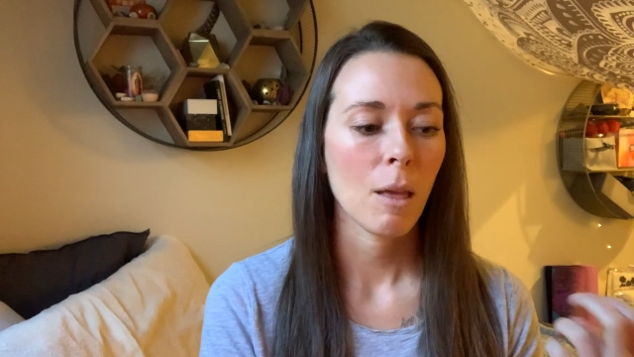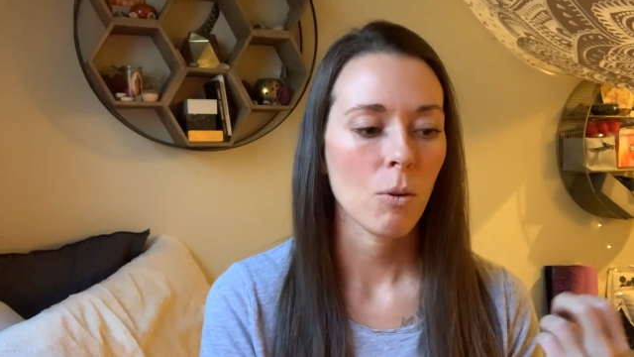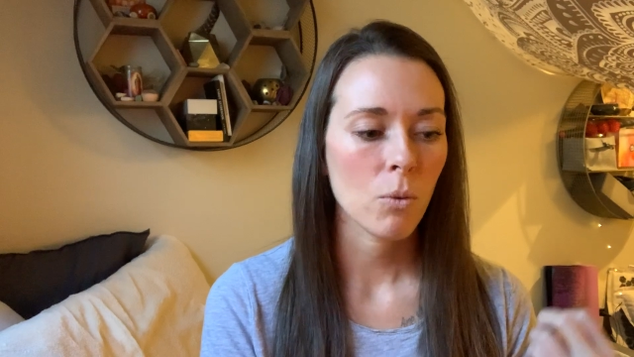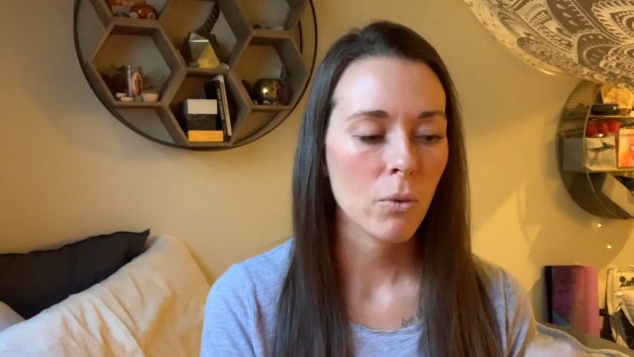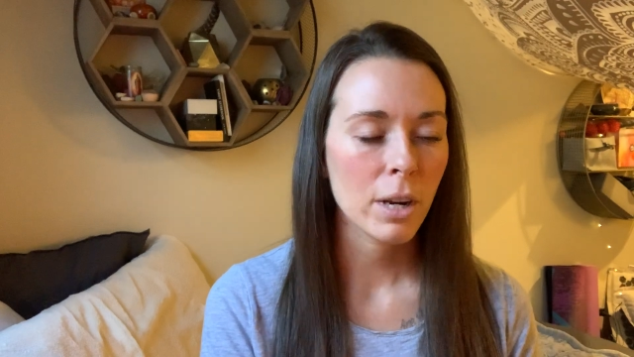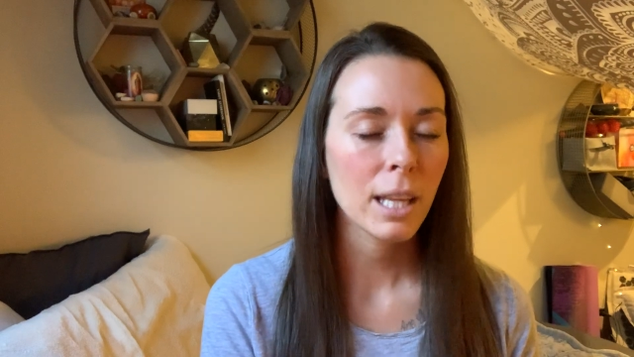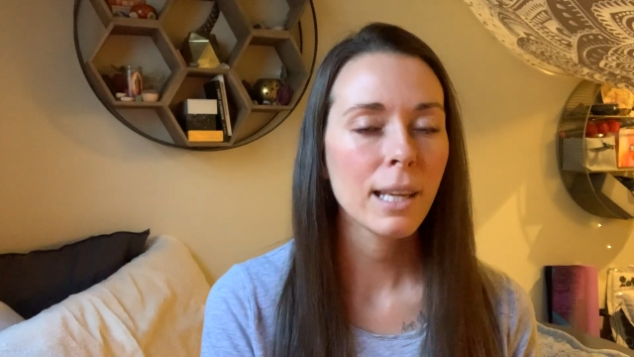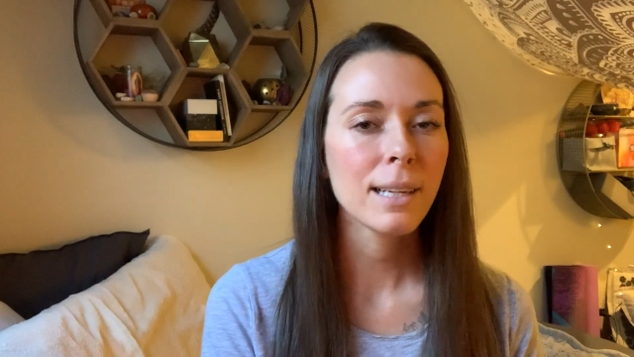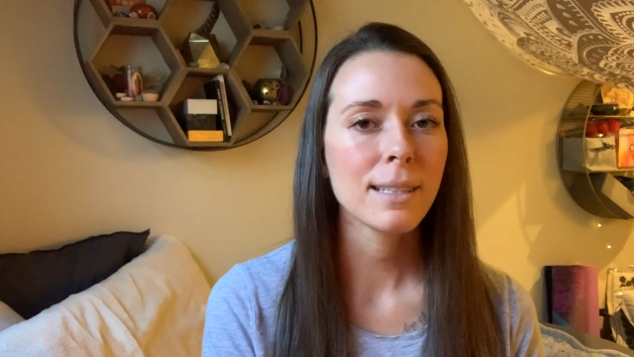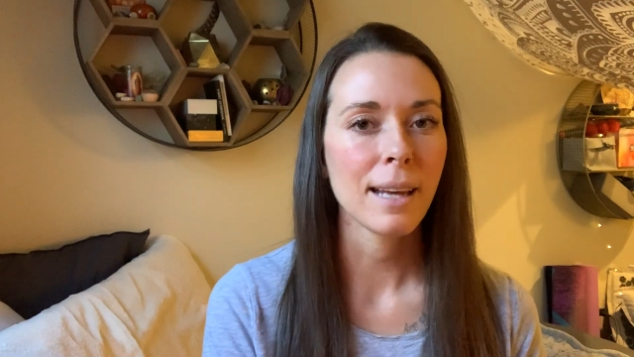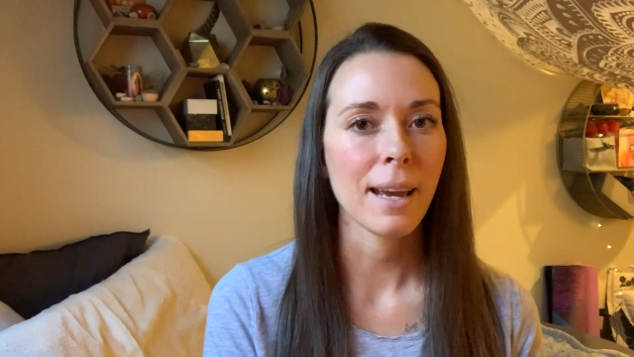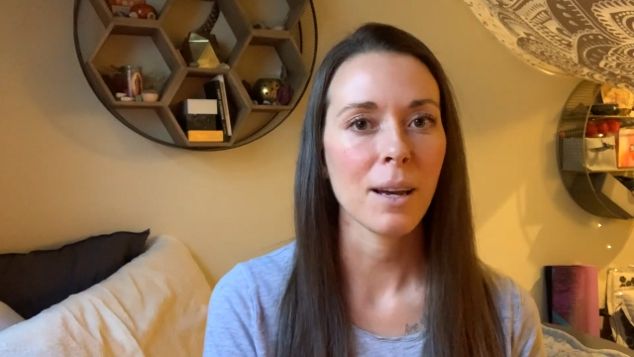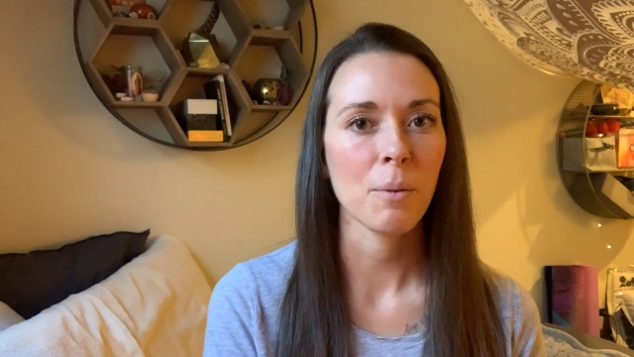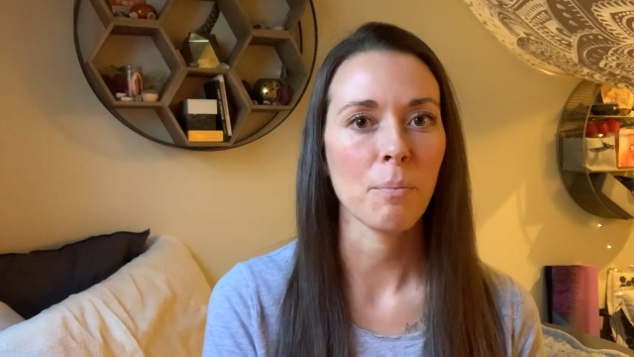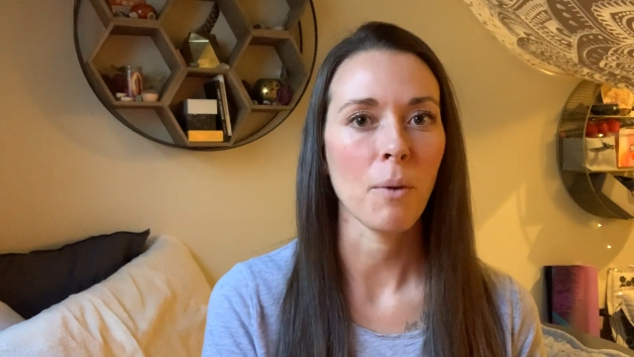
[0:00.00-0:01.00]
really
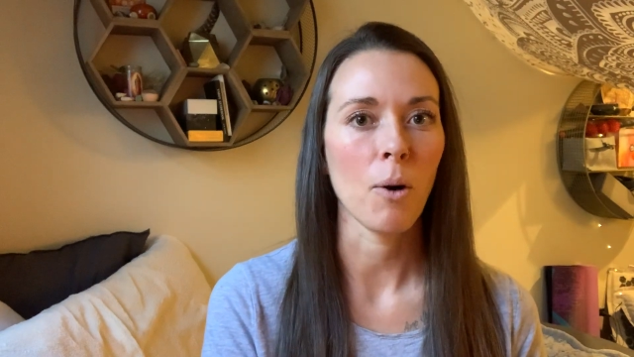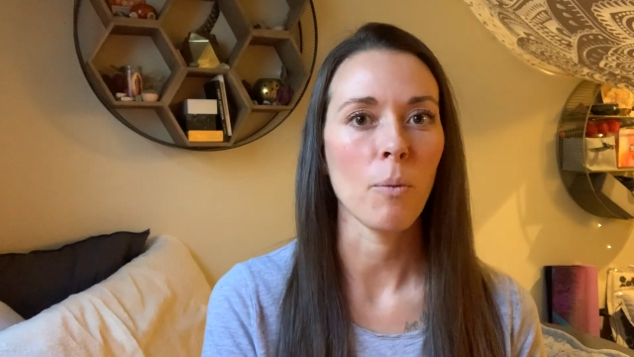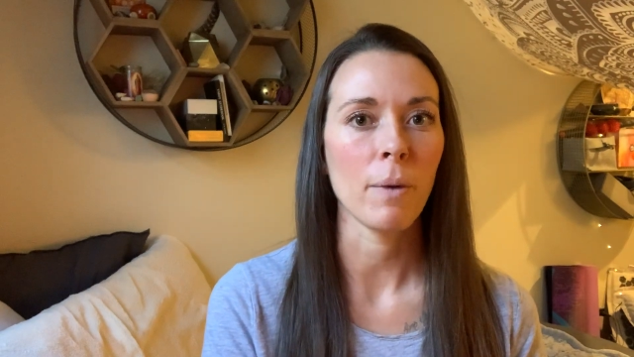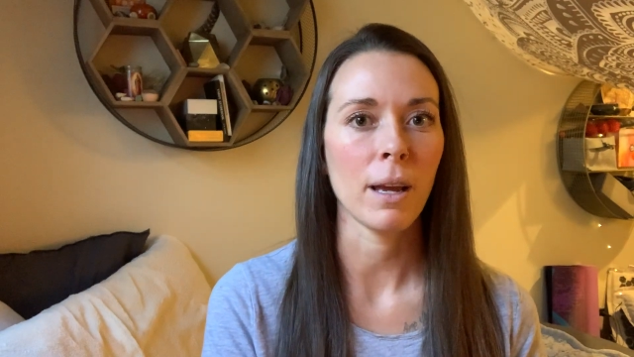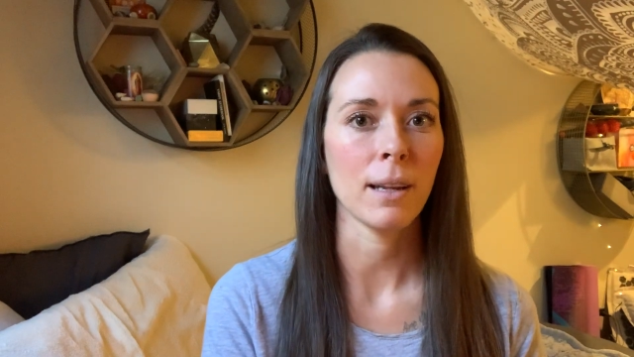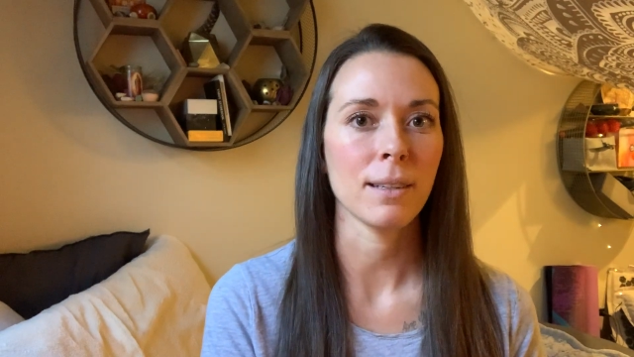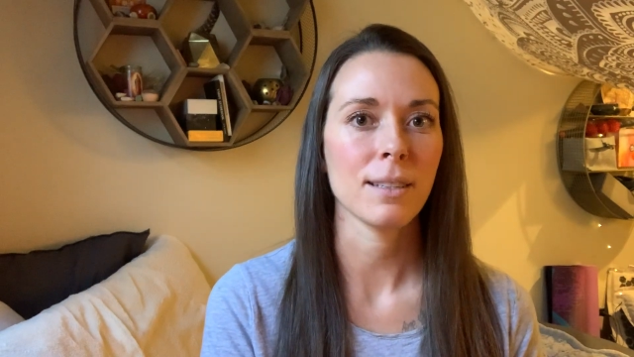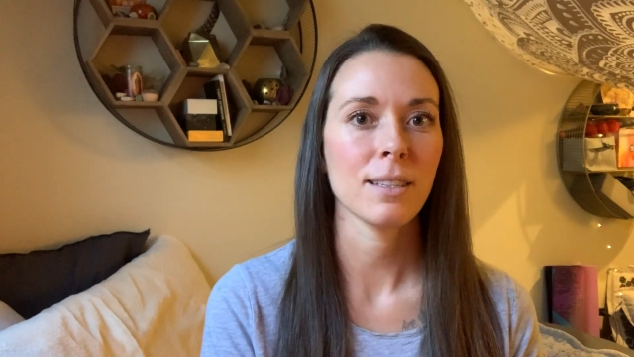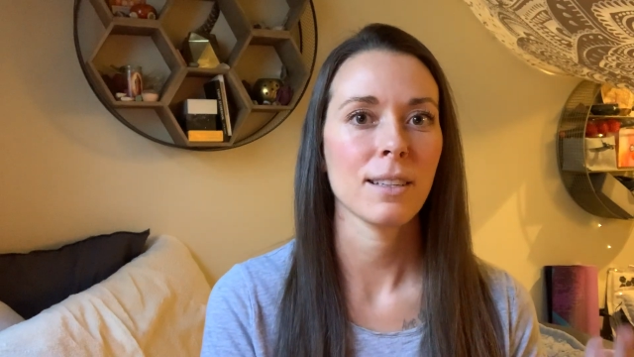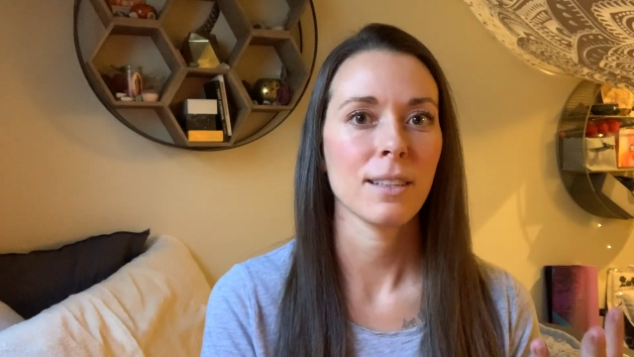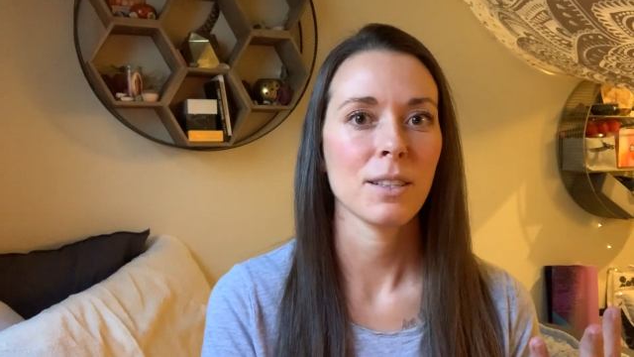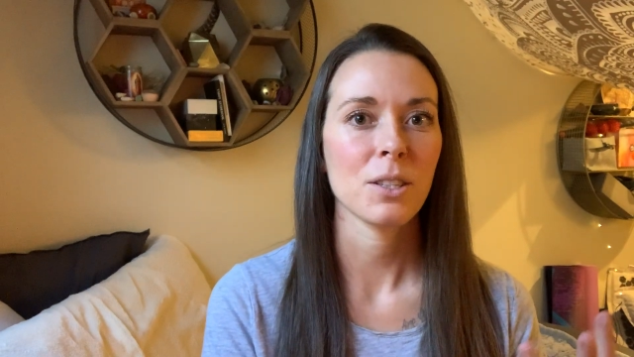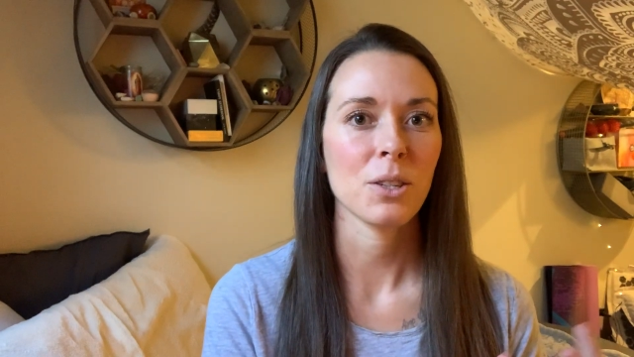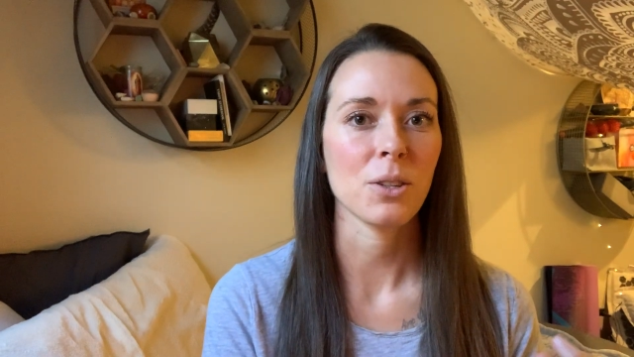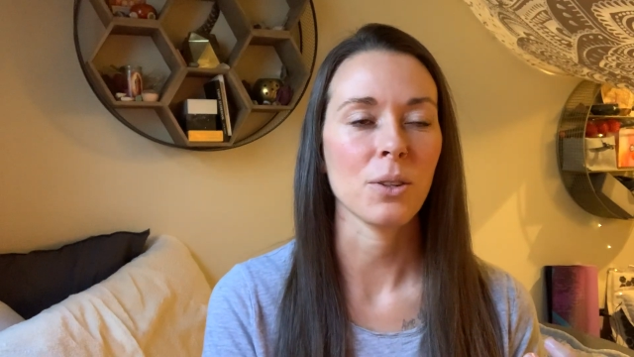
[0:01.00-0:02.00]
take a moment
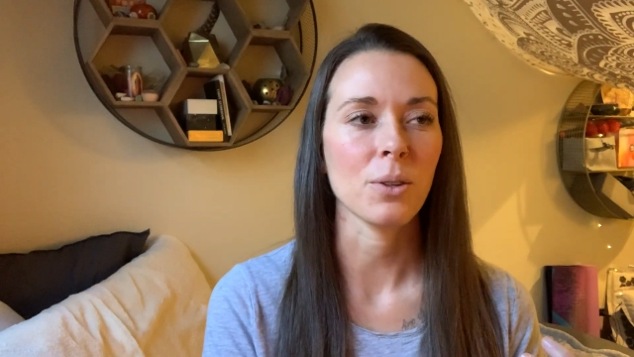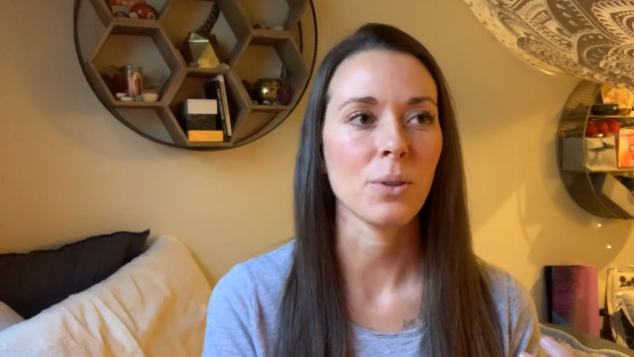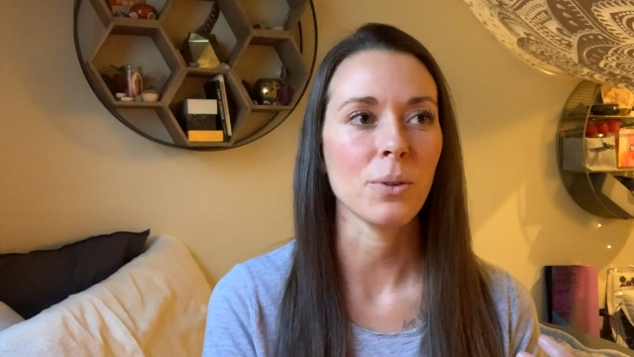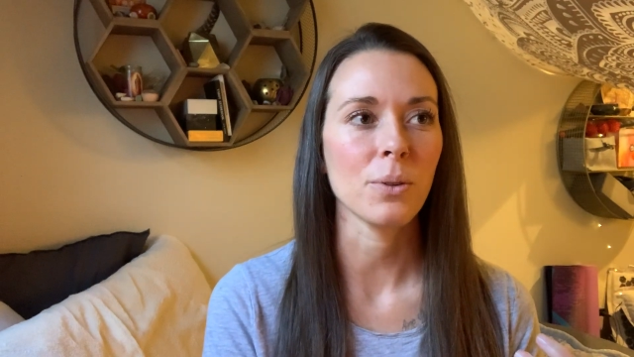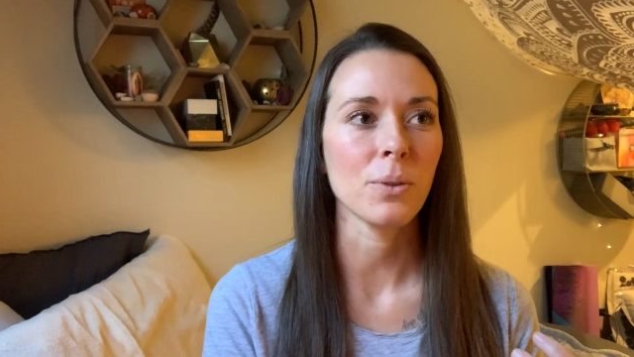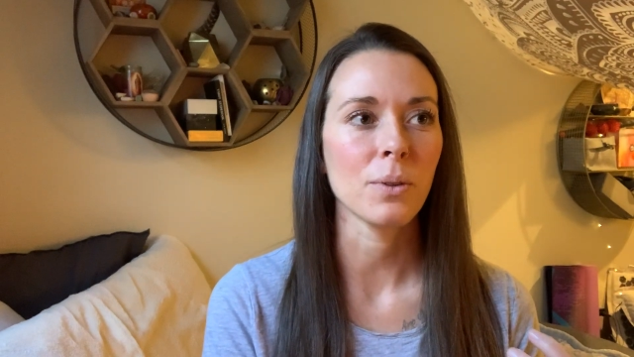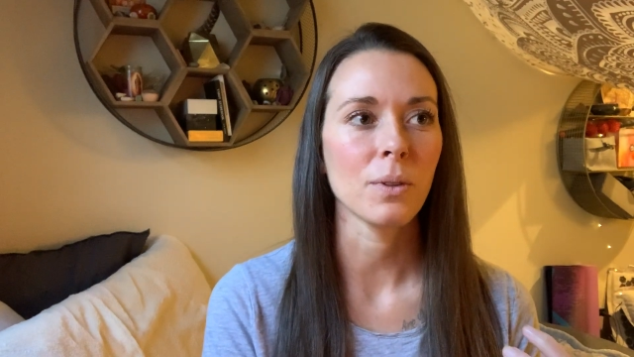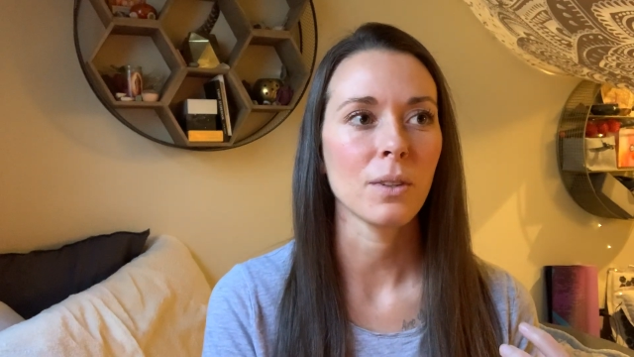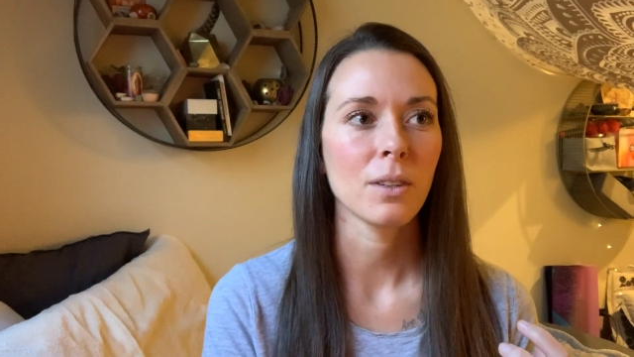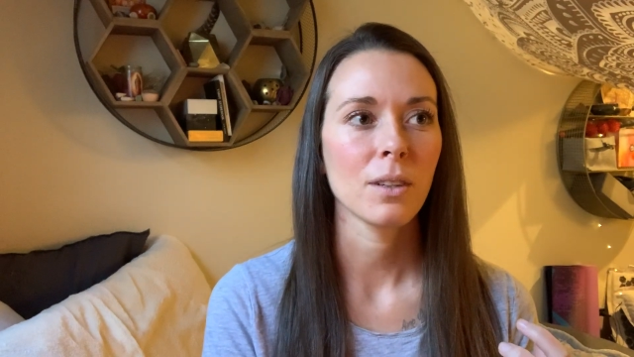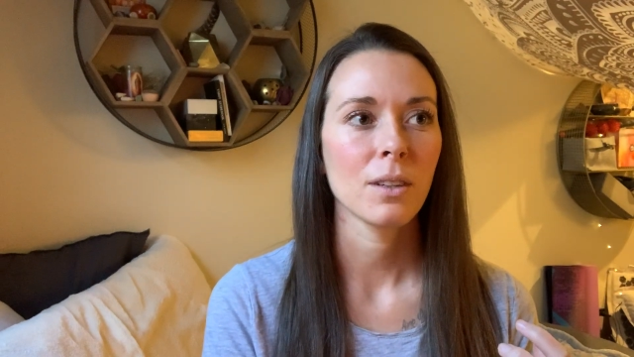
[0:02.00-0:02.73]
to